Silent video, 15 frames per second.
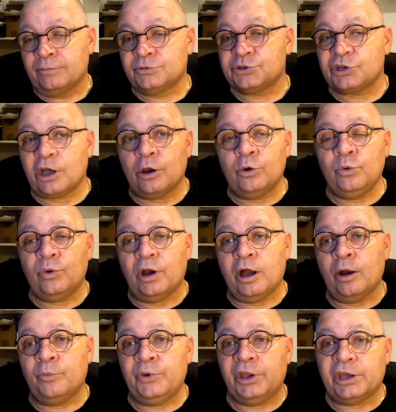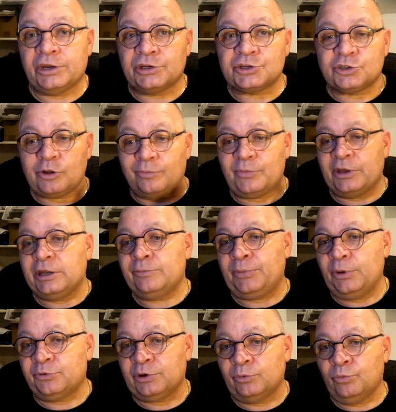So we're going to stop any
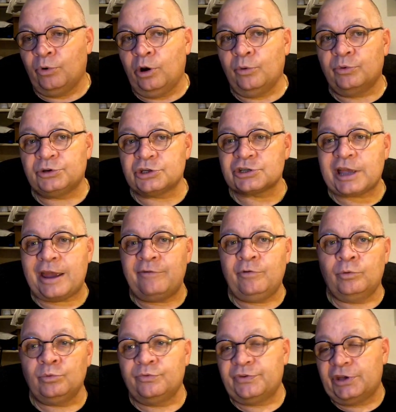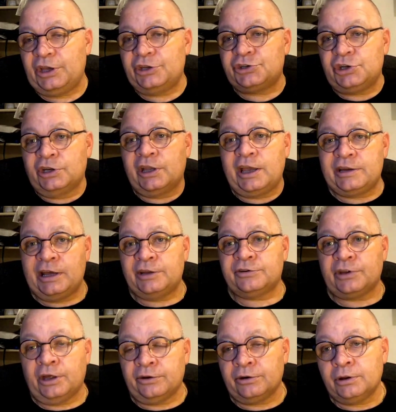building work. We'll just carry on with the kitchen, get that
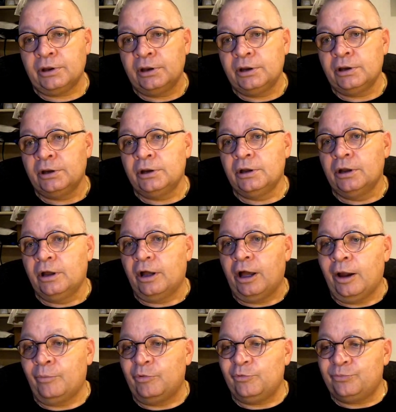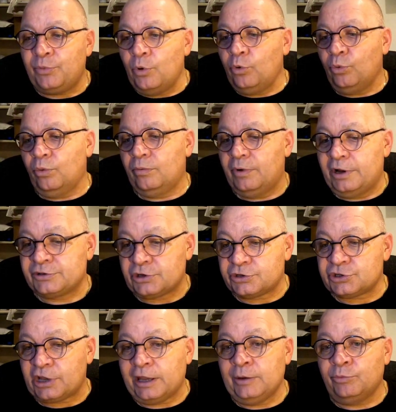done. We've bought, as I
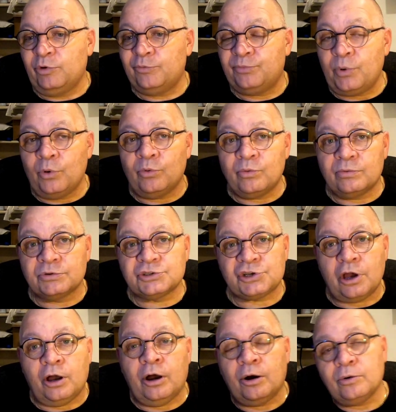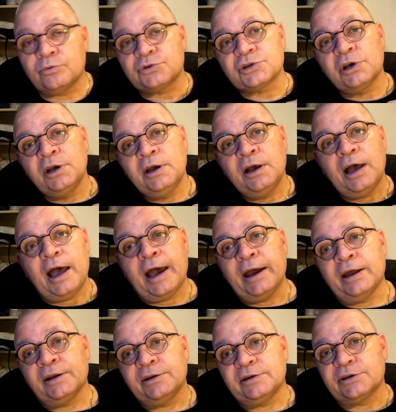say, we've bought tiles
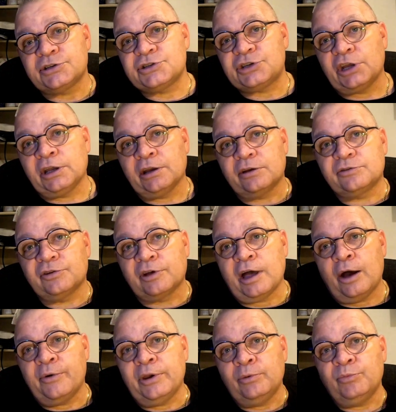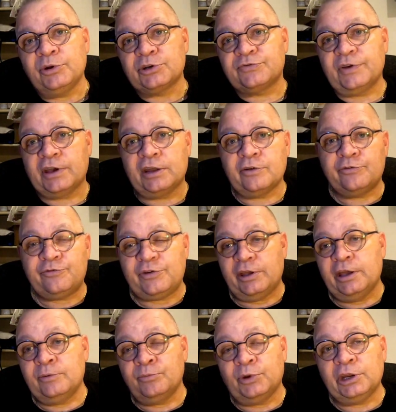and a sink to go in, which they're going to
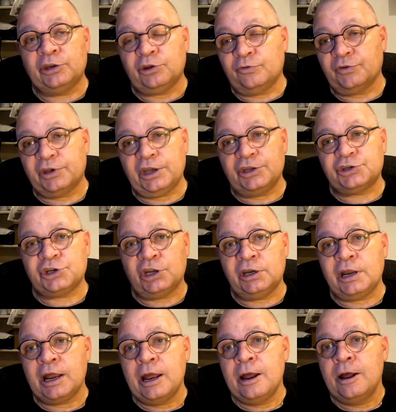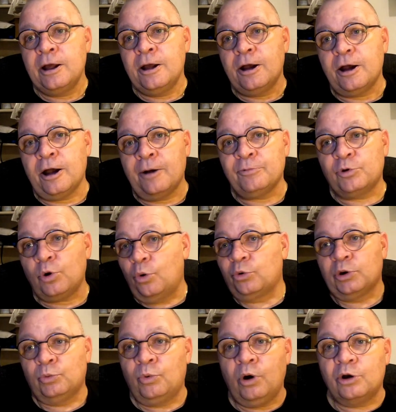fit in when they do the kitchen. We've got all
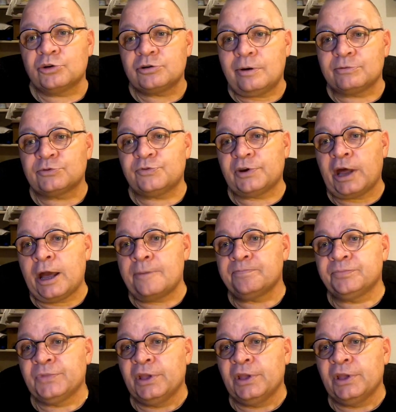the worktops for that.